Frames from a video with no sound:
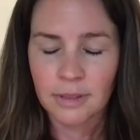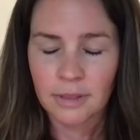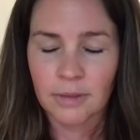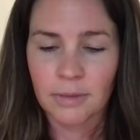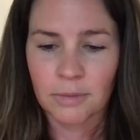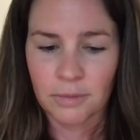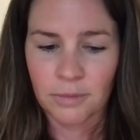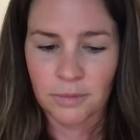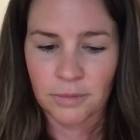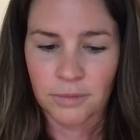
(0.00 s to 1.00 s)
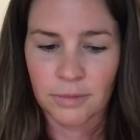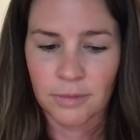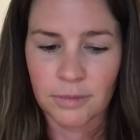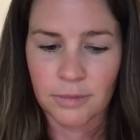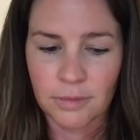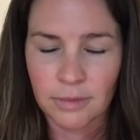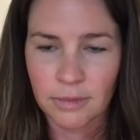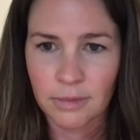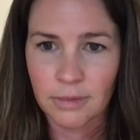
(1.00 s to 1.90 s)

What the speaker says: Nobody speaks.